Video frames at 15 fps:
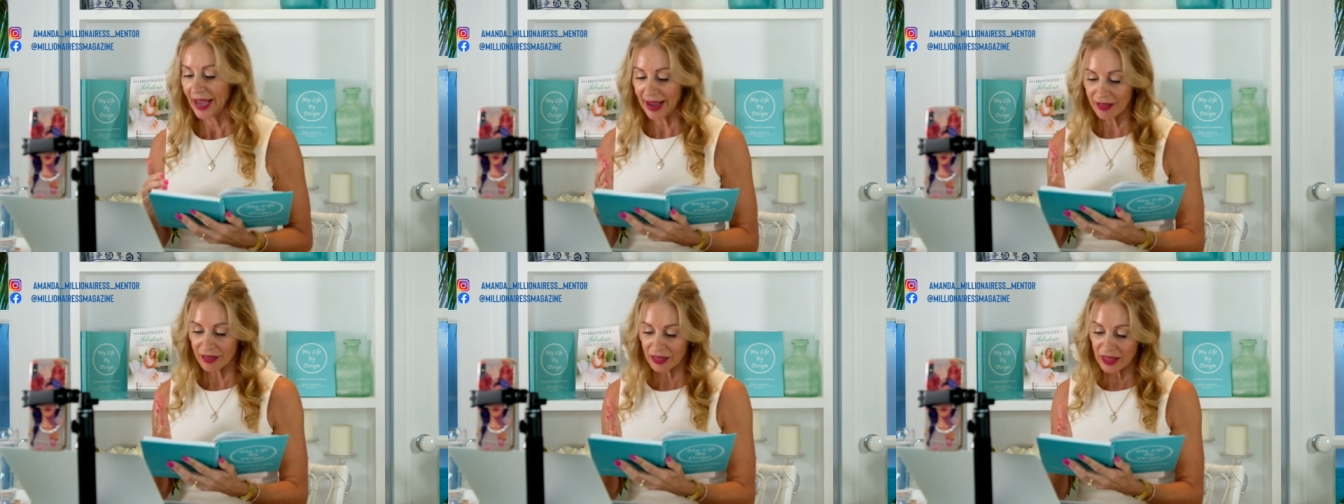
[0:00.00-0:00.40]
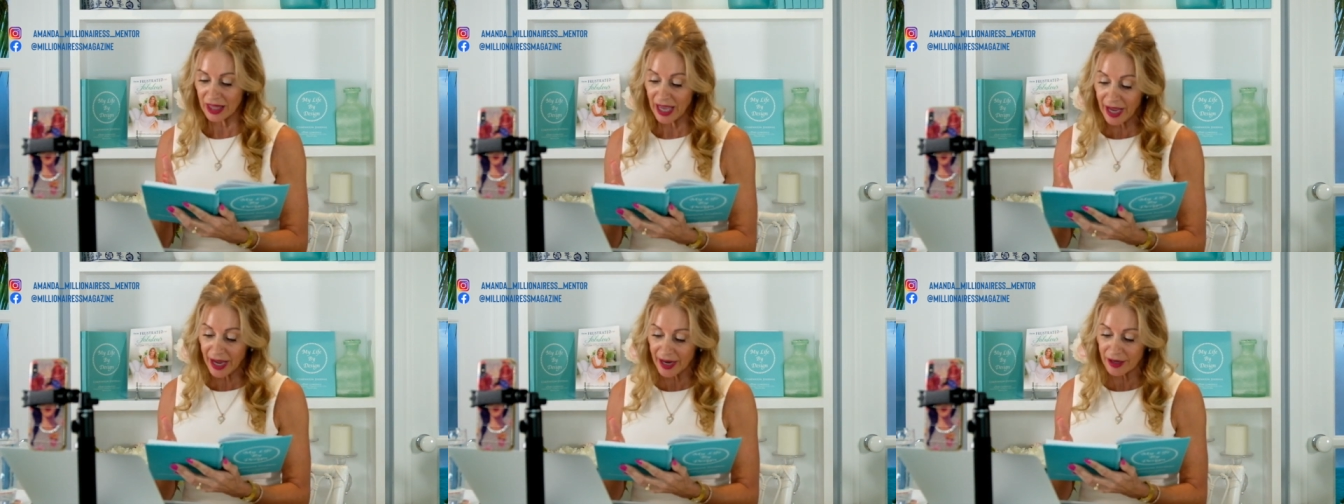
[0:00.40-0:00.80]
And
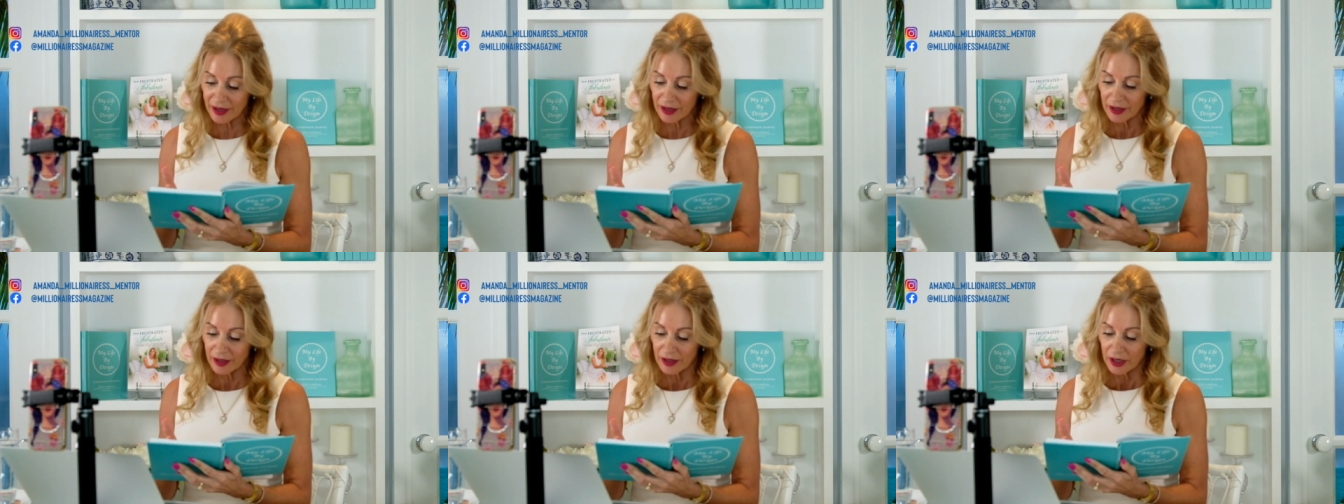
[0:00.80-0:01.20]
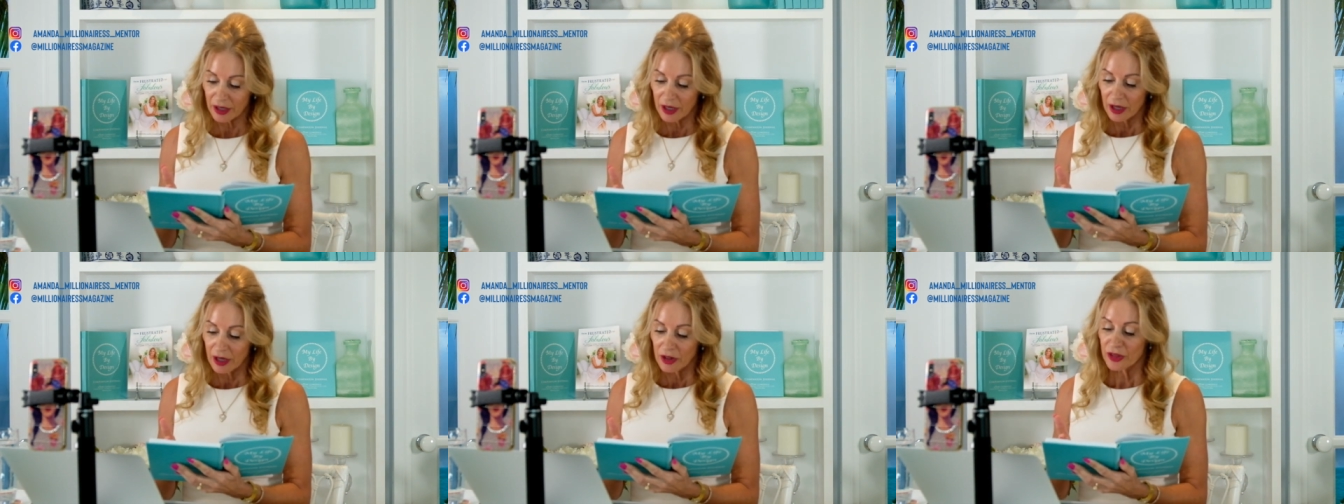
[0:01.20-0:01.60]
then
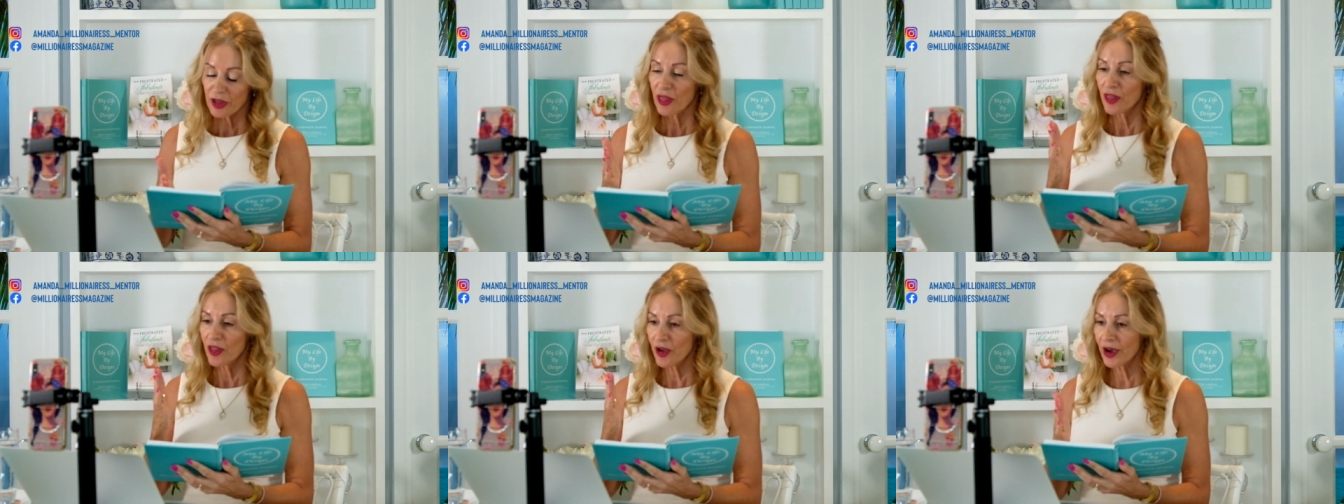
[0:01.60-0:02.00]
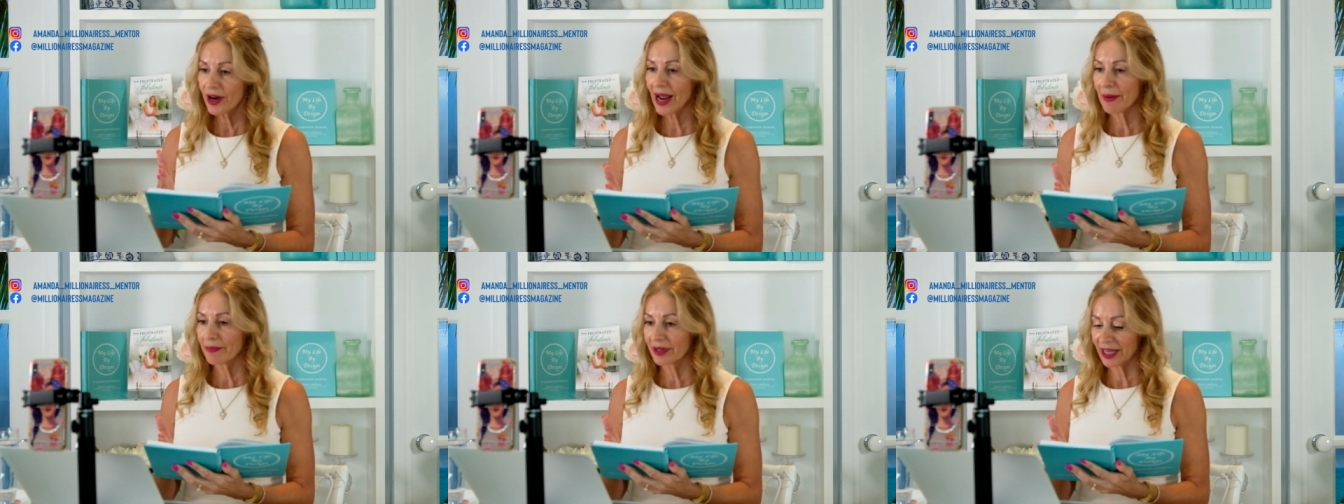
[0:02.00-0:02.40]
the third
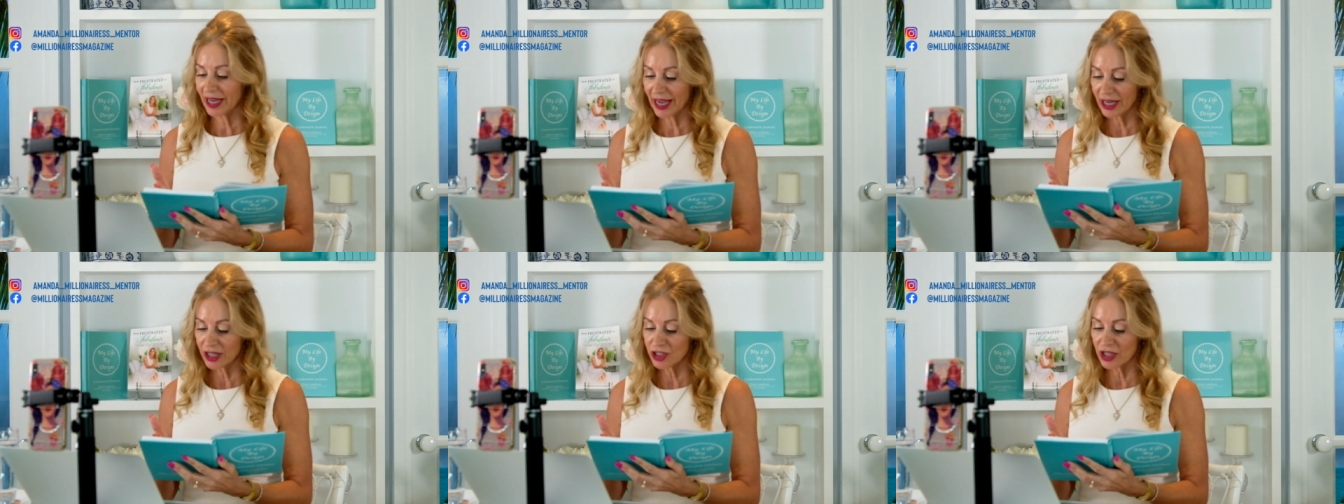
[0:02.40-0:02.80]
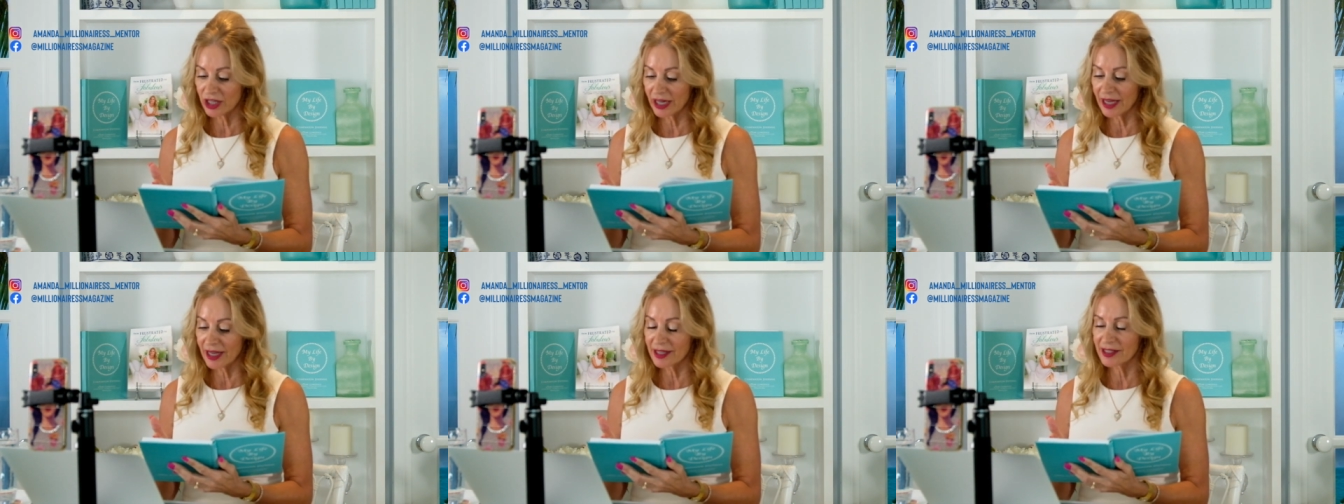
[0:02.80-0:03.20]
application
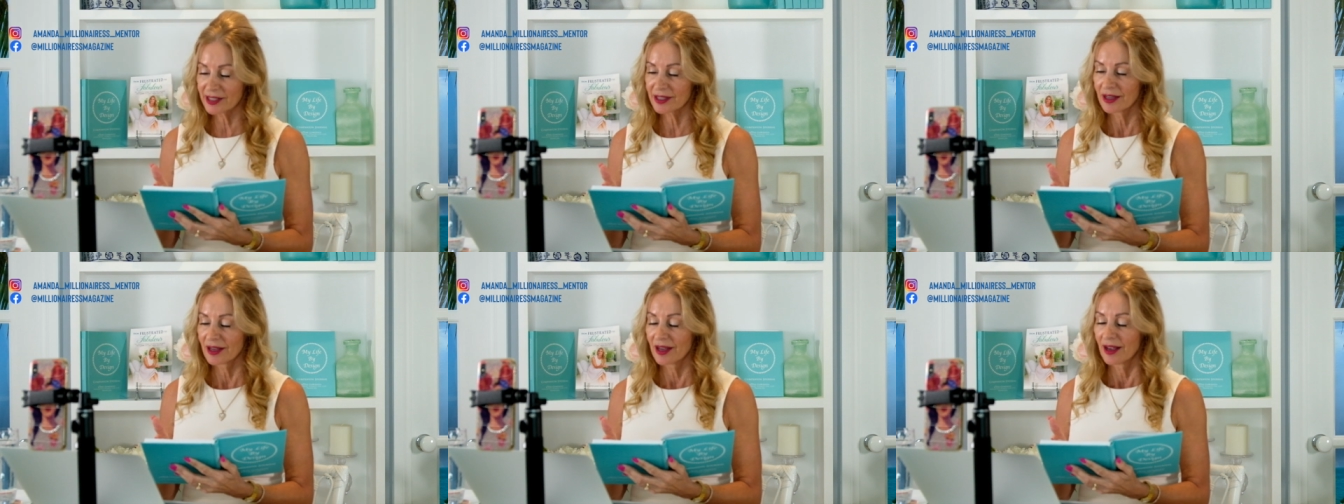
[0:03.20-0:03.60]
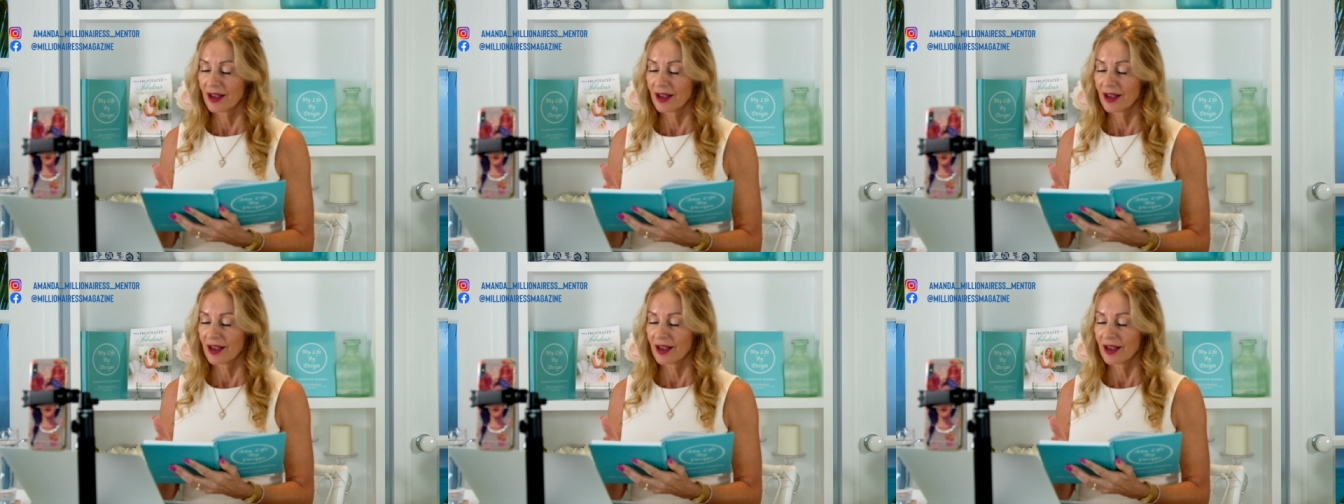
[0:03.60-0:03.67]
is